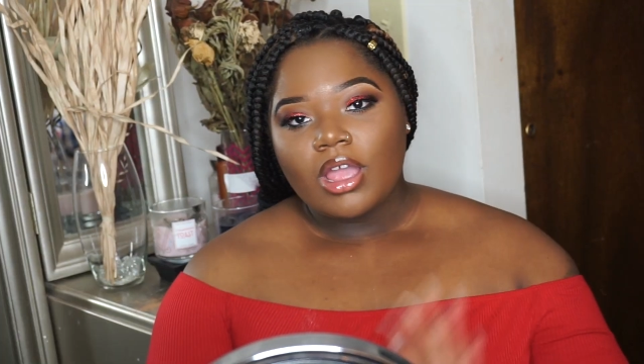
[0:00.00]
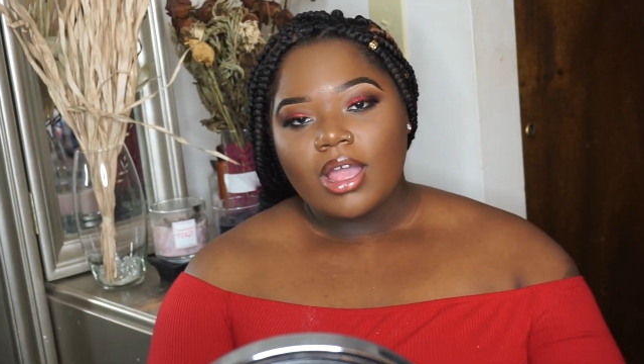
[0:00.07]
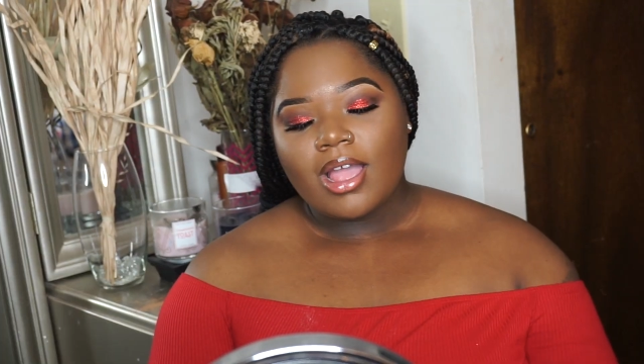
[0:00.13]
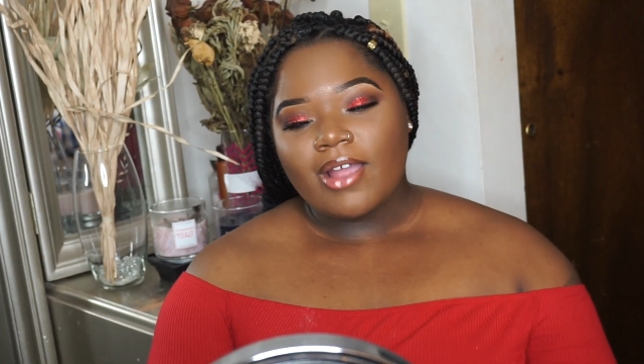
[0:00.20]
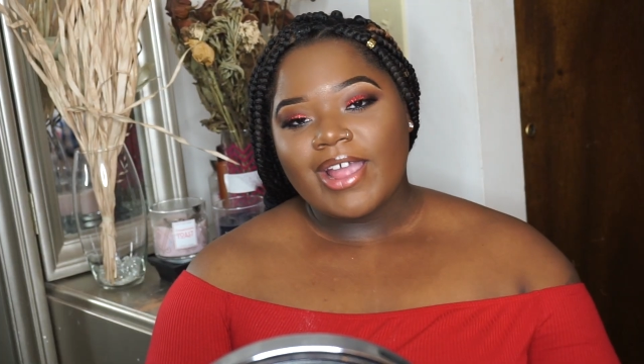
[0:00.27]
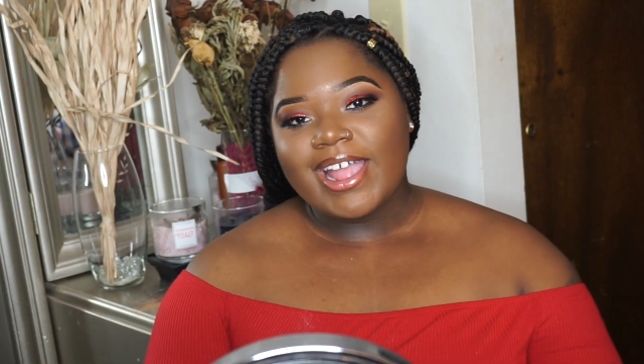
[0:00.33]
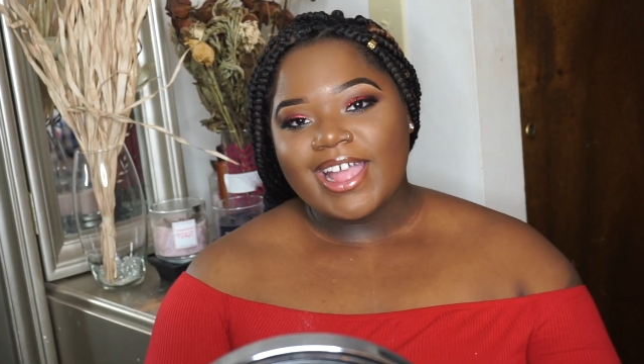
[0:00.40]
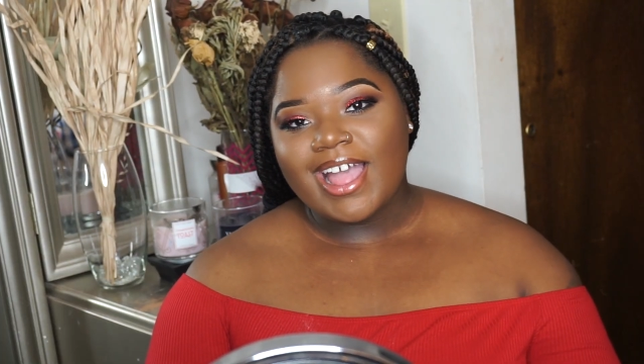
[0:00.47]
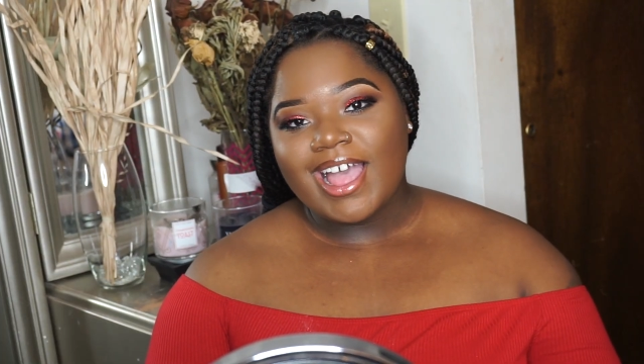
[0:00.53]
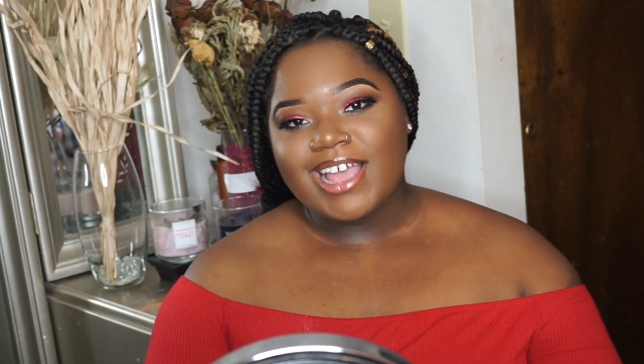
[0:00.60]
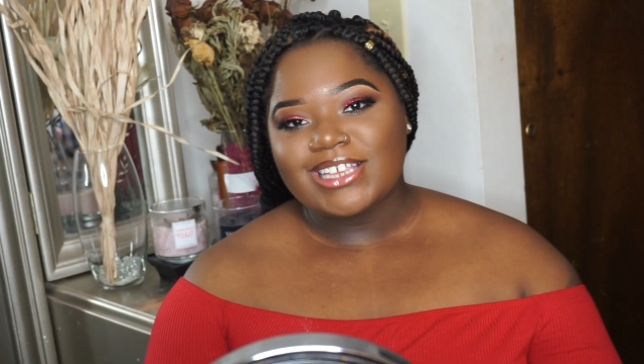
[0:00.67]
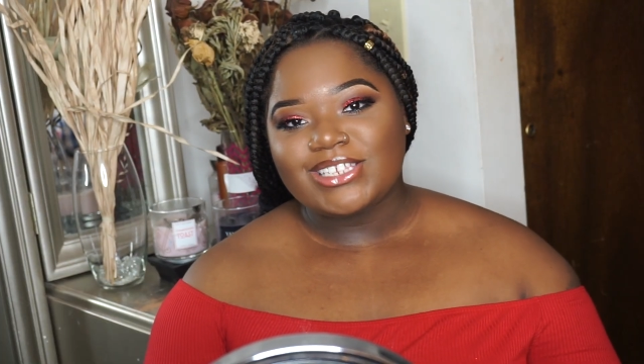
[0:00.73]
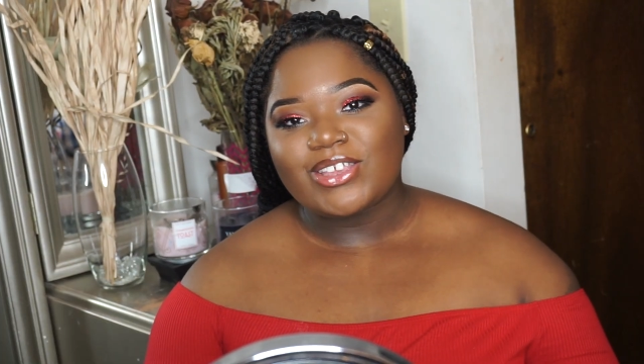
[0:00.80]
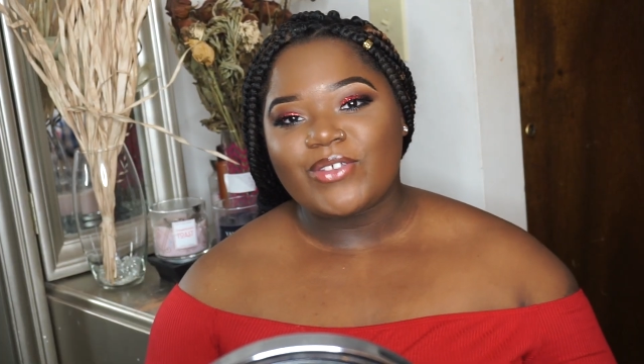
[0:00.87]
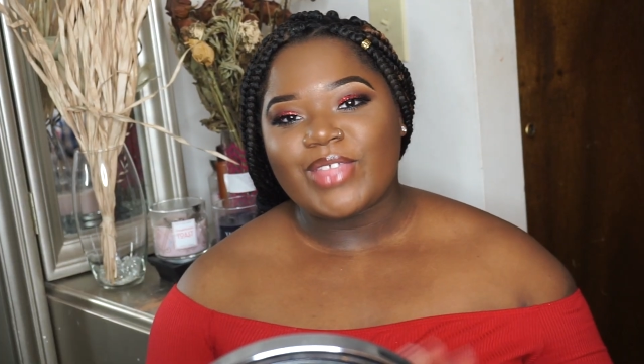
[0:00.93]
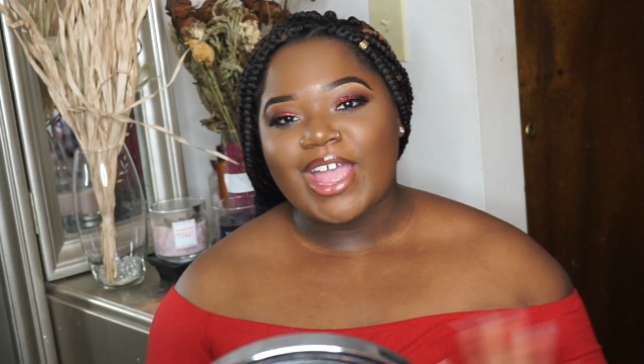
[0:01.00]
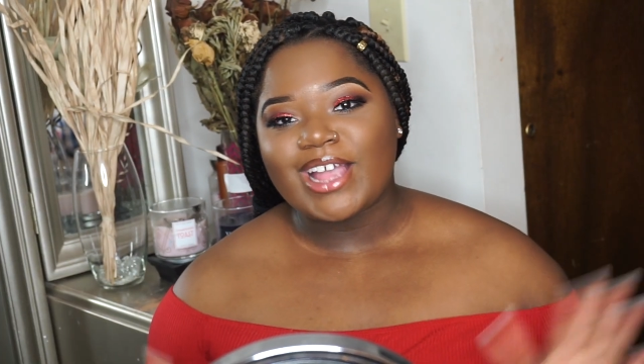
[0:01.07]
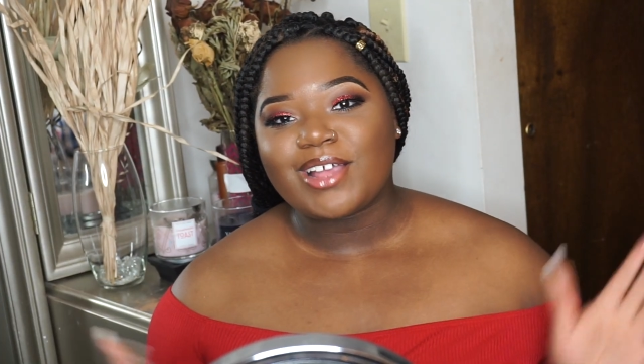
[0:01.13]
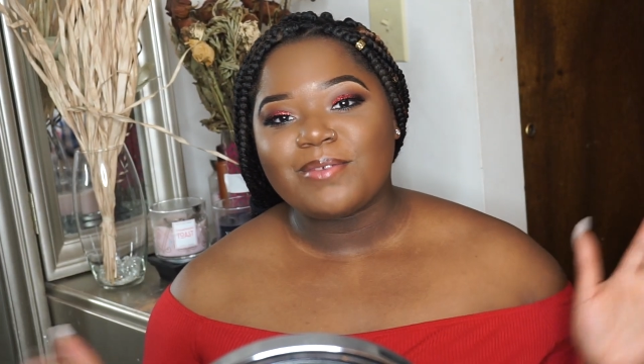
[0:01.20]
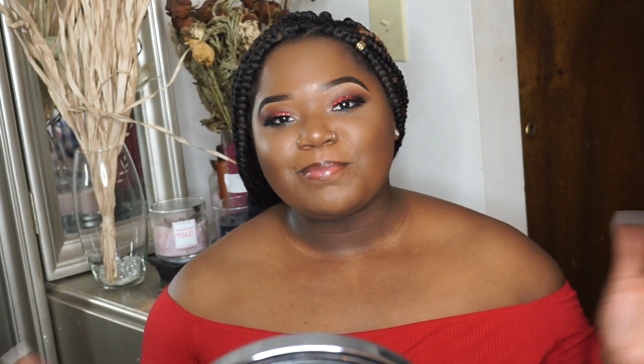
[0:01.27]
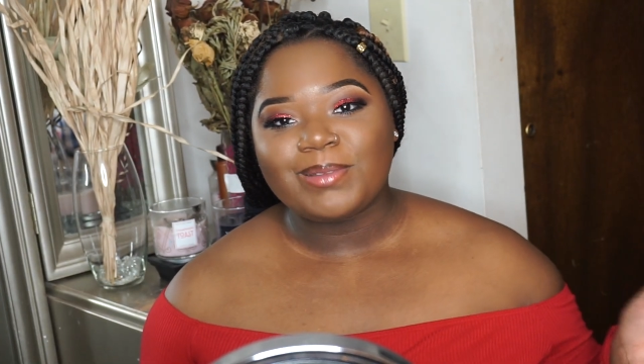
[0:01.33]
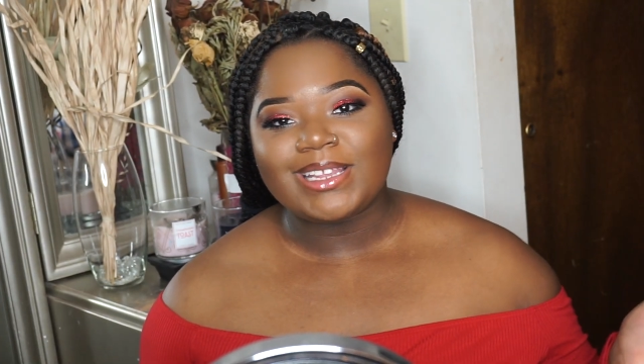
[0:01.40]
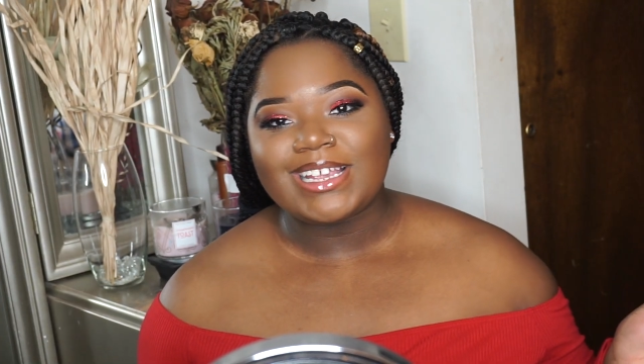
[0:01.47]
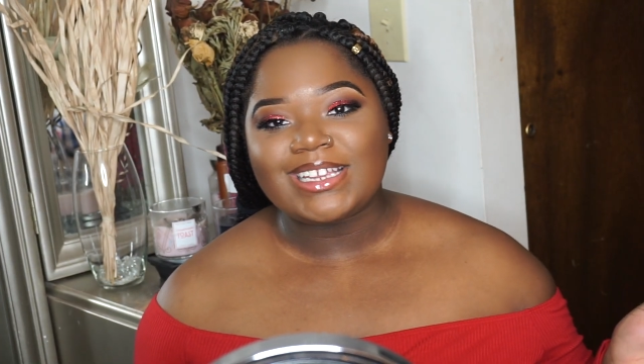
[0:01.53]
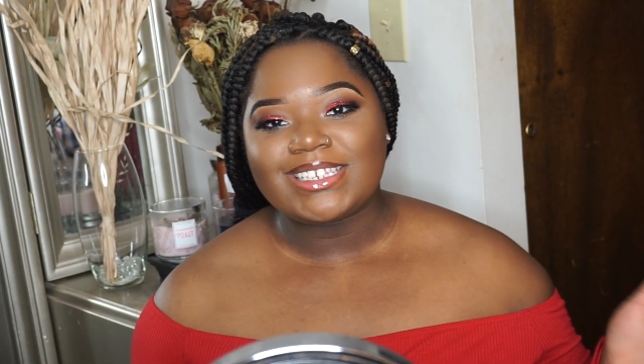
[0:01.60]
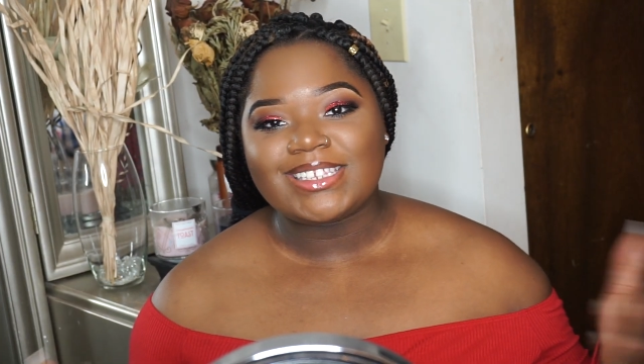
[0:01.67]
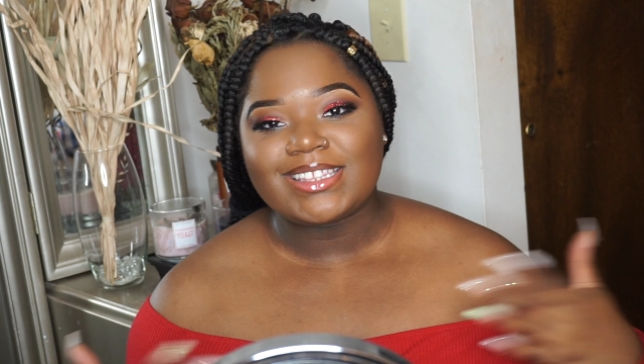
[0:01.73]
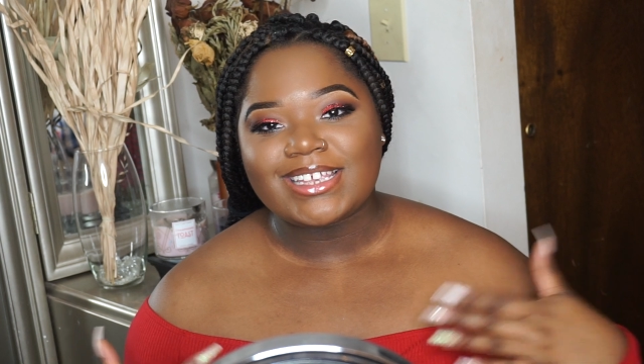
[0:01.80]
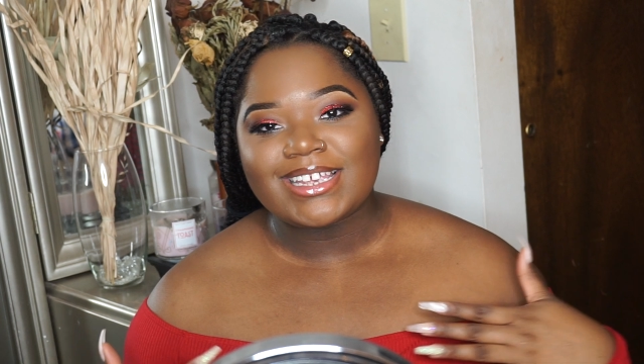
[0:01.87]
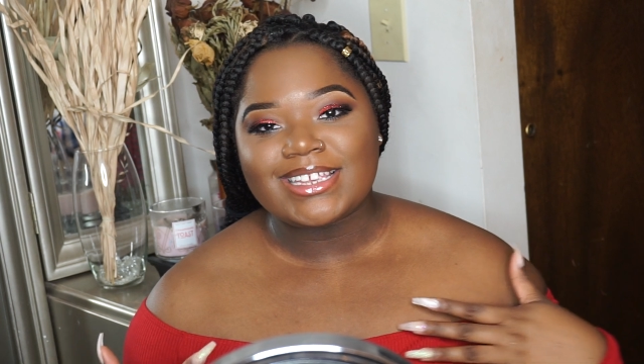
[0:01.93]
Alright guys, so that completes
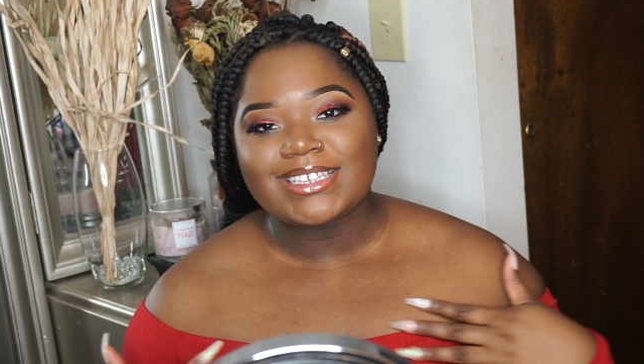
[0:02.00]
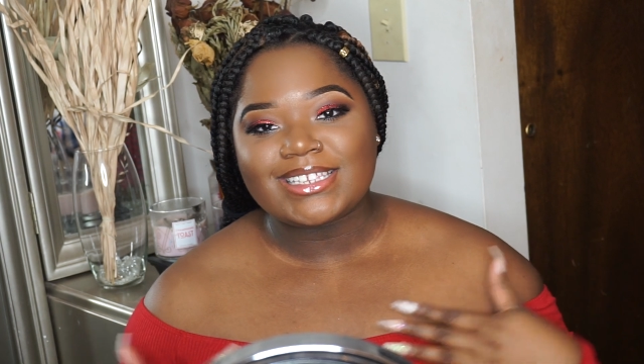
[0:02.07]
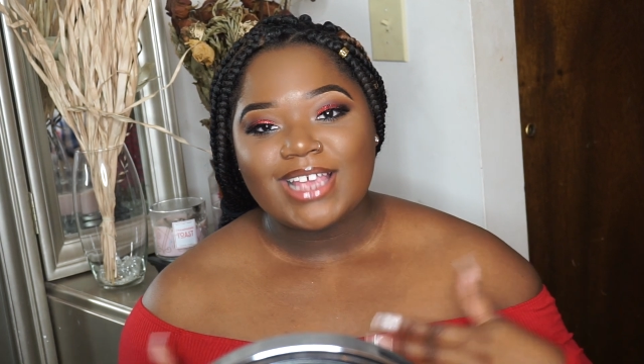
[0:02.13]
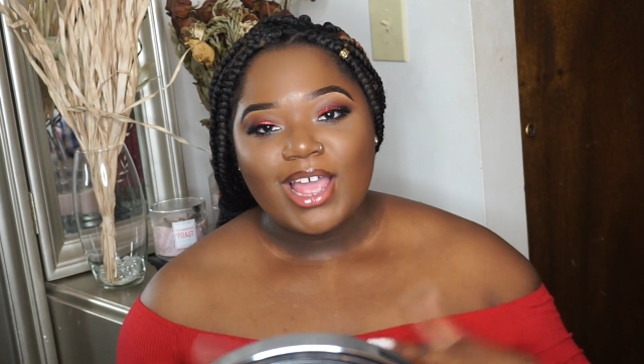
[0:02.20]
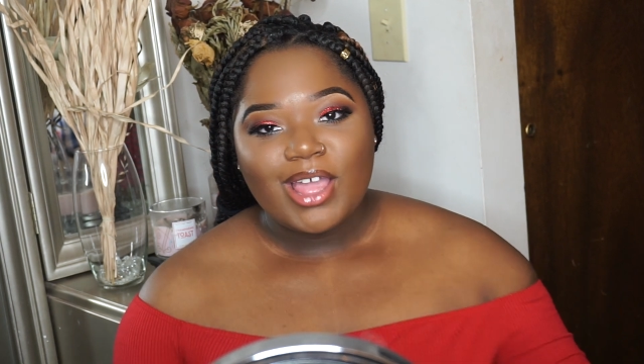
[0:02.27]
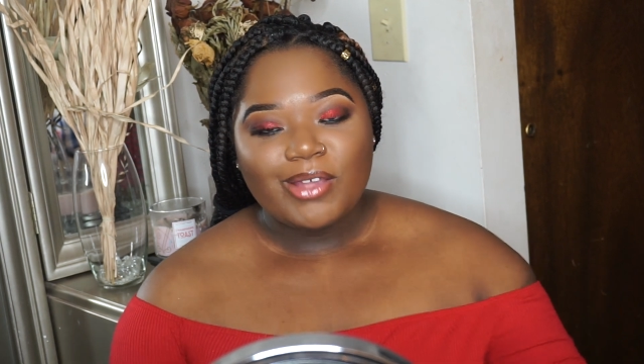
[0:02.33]
this